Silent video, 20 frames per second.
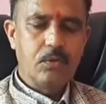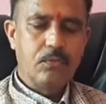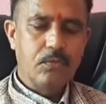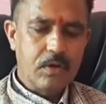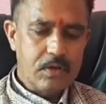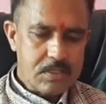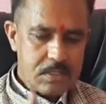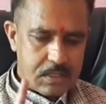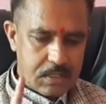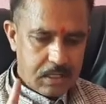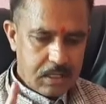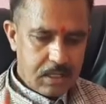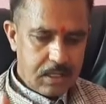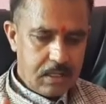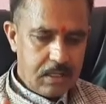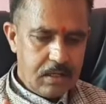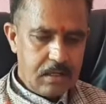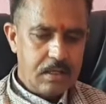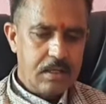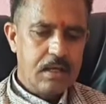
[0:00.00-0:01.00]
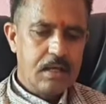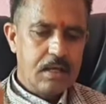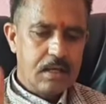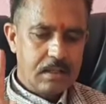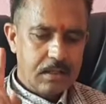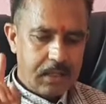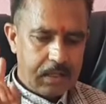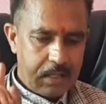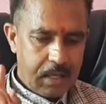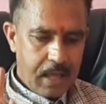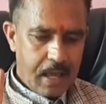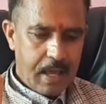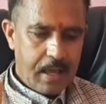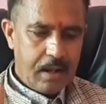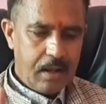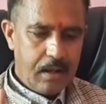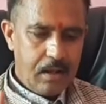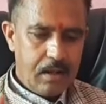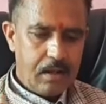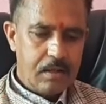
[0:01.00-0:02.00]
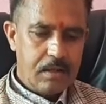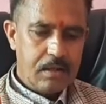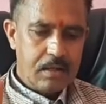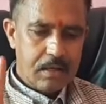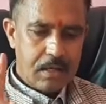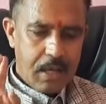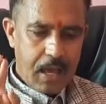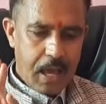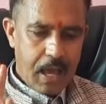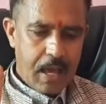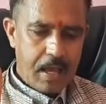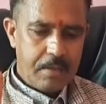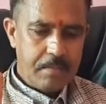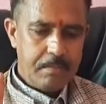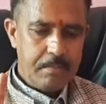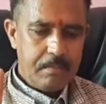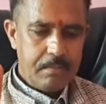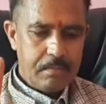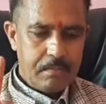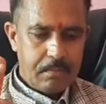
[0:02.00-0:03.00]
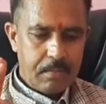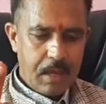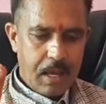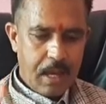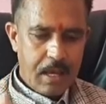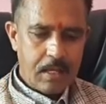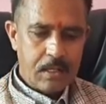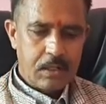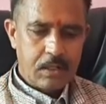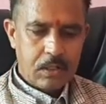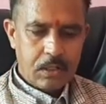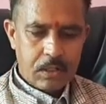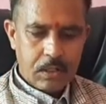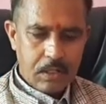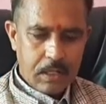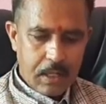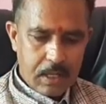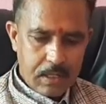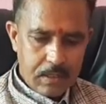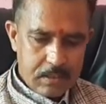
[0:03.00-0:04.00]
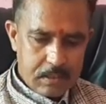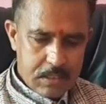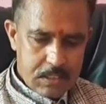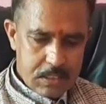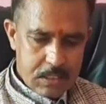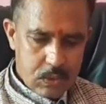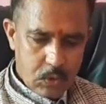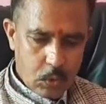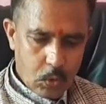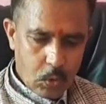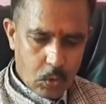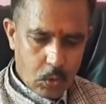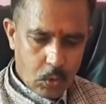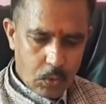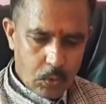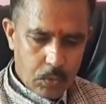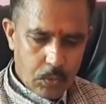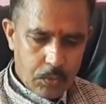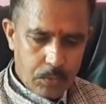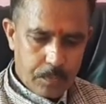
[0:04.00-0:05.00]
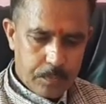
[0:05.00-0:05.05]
First K, then L, M, N. And this is O.